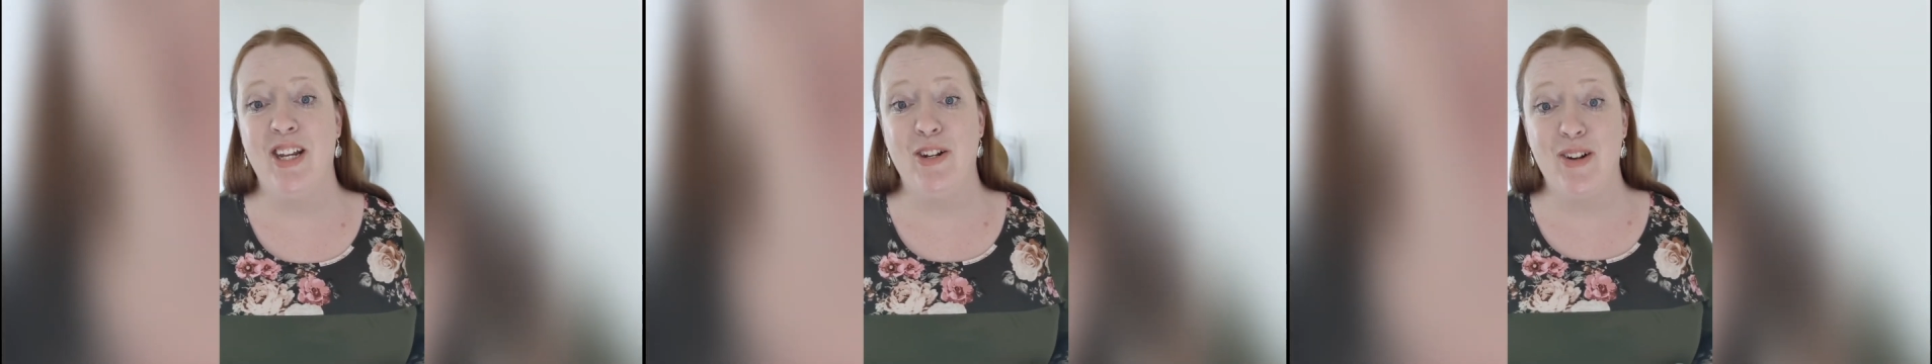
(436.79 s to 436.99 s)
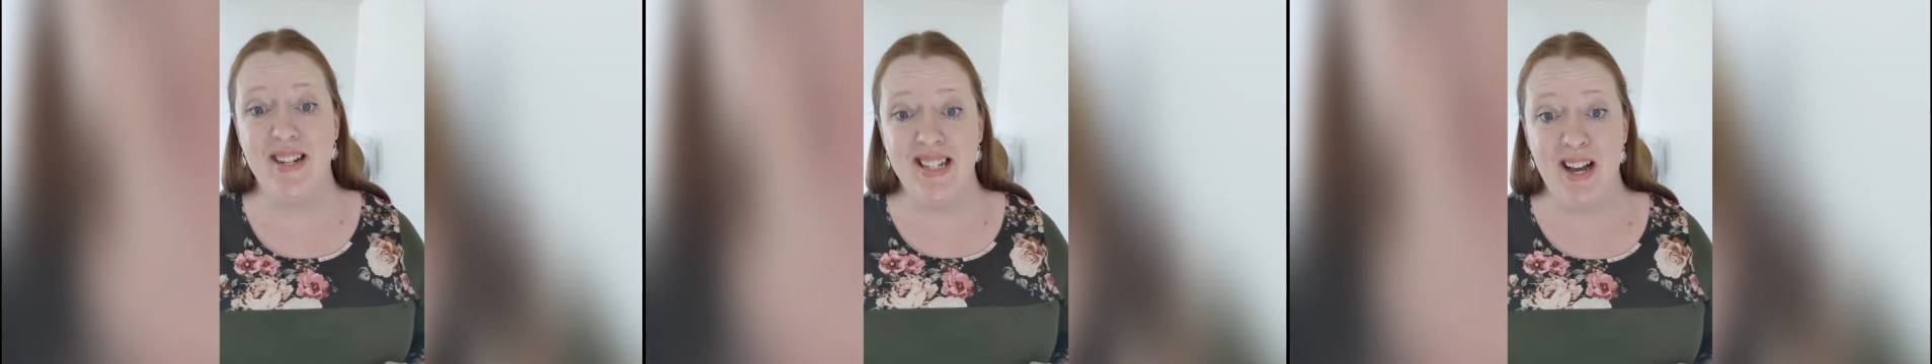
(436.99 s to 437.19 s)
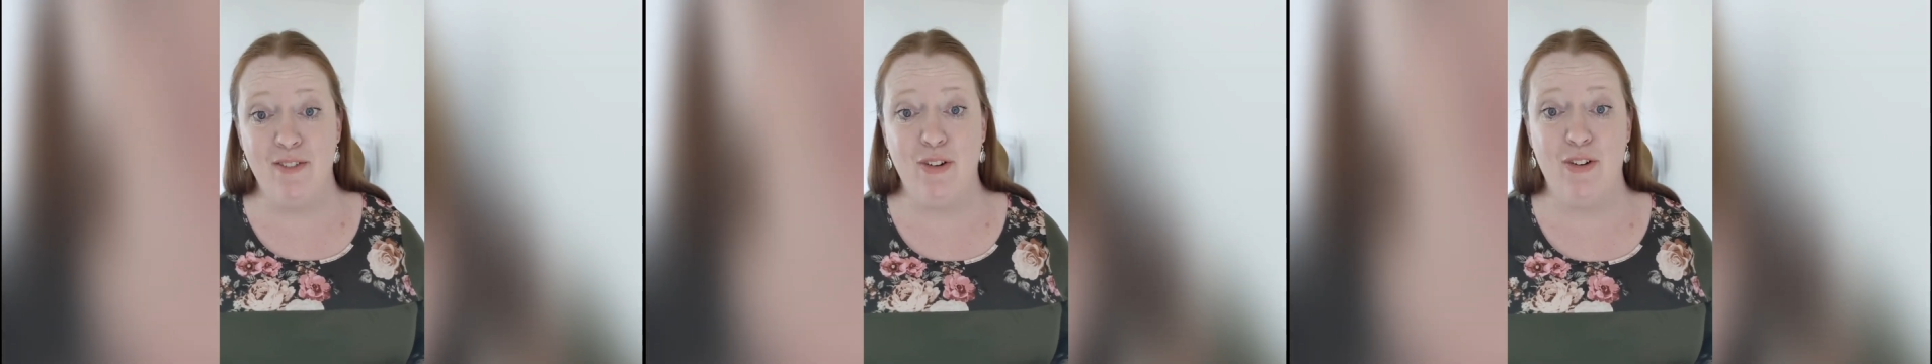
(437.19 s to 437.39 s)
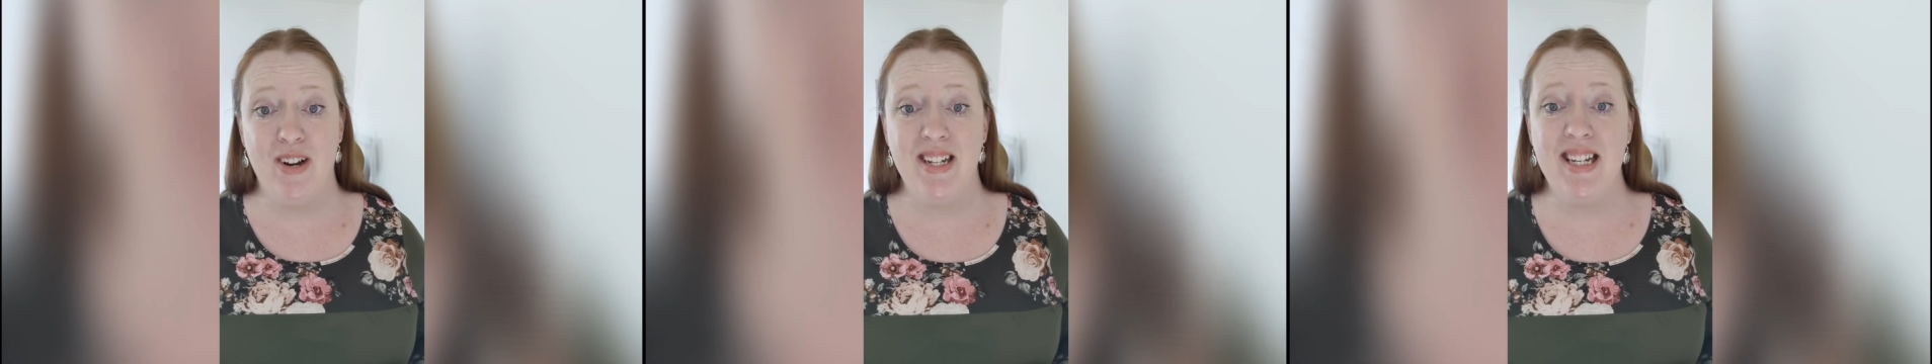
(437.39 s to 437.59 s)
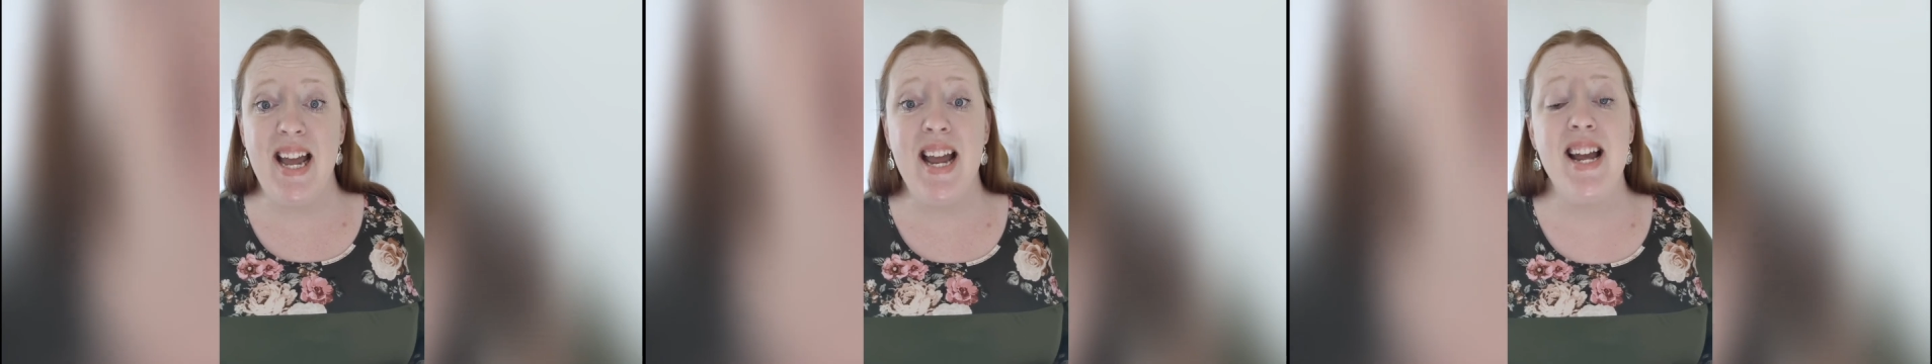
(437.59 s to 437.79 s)
You guys have a
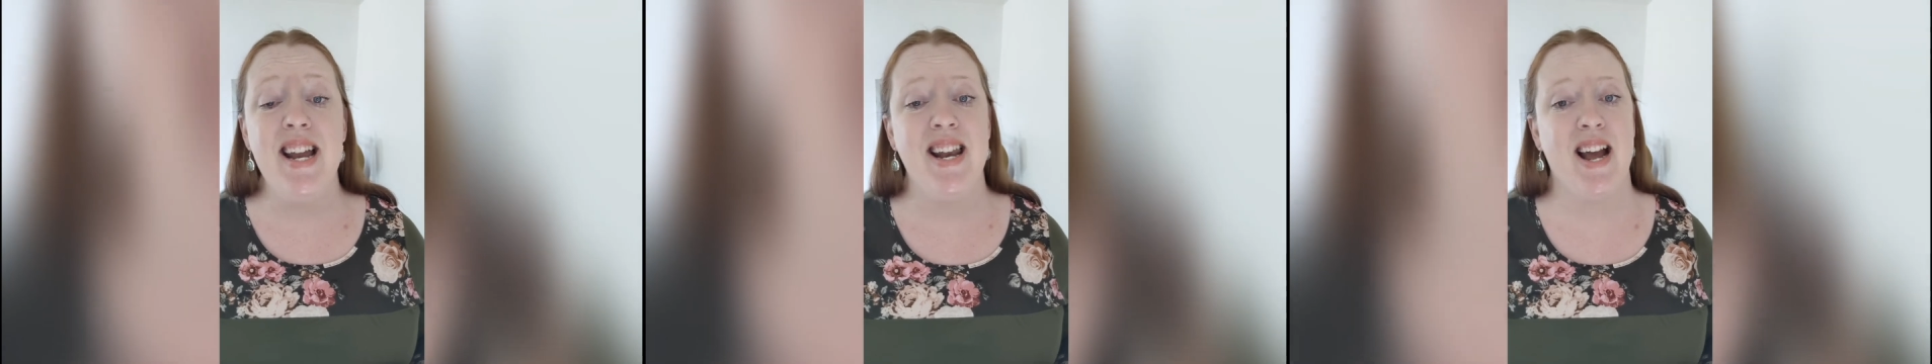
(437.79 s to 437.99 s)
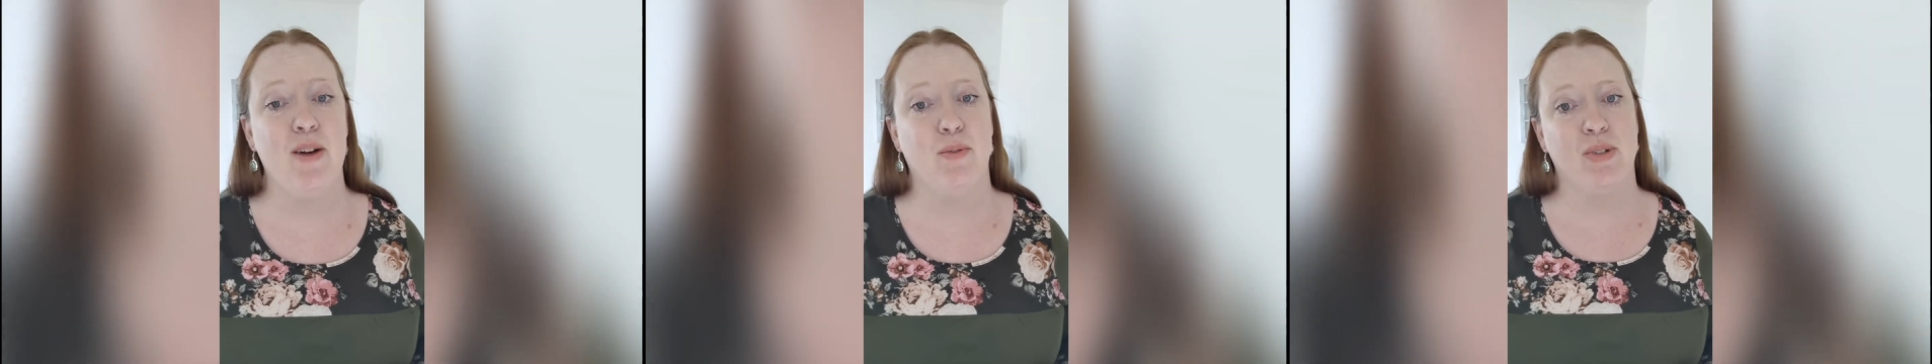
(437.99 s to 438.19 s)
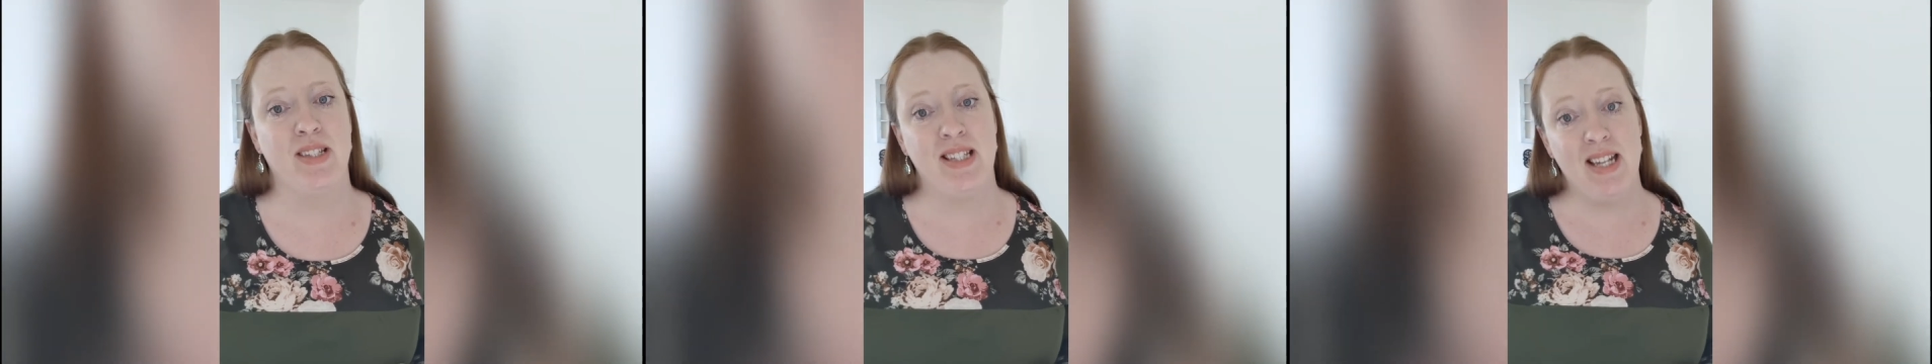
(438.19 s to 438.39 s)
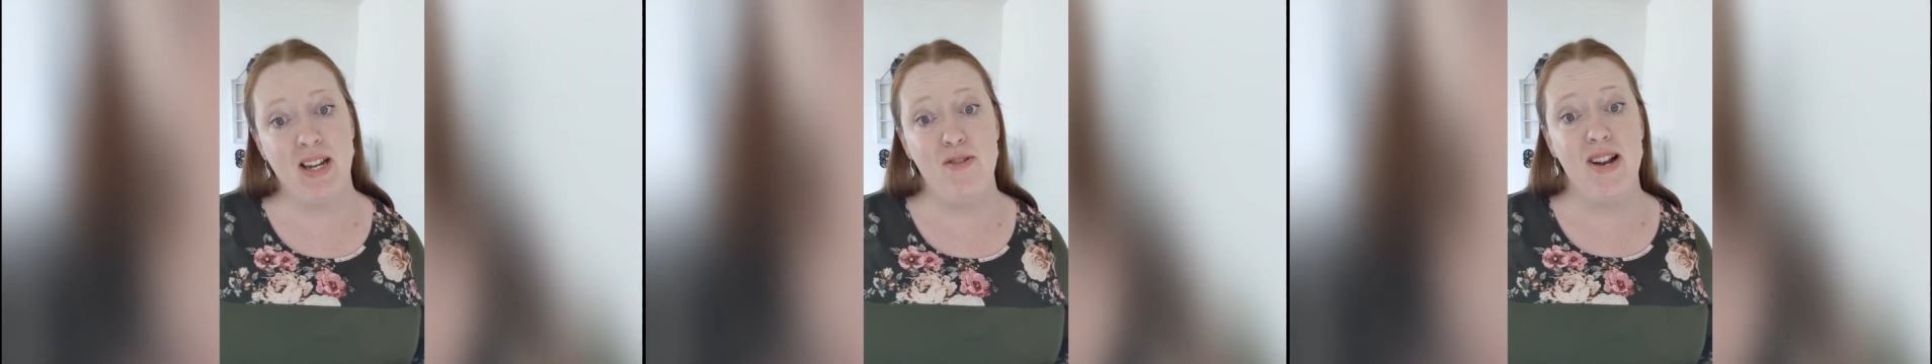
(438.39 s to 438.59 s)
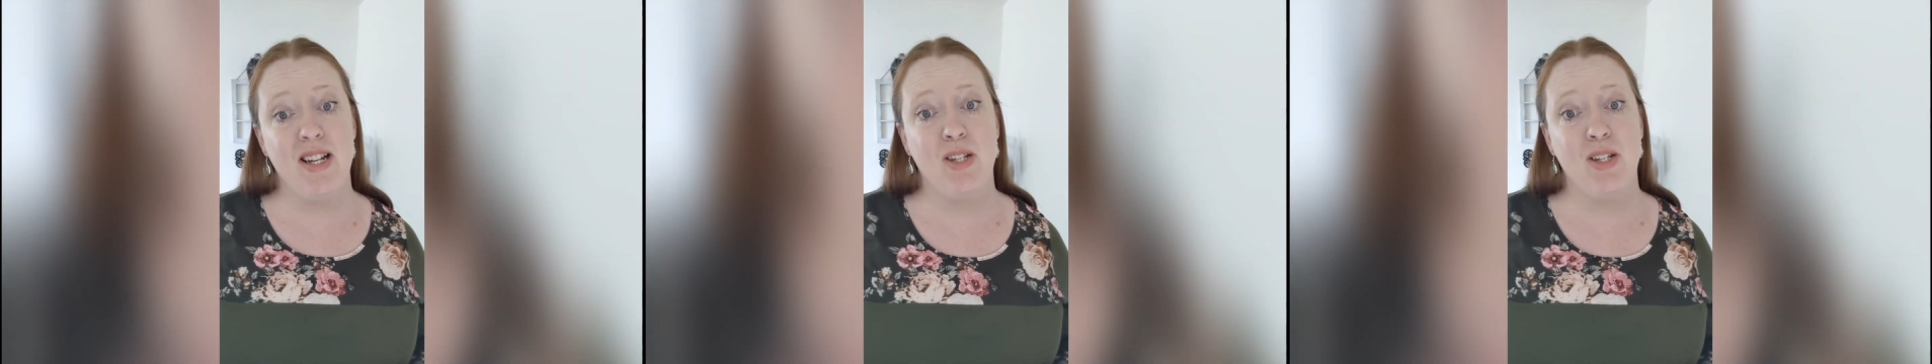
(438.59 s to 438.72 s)
great day, and I will see you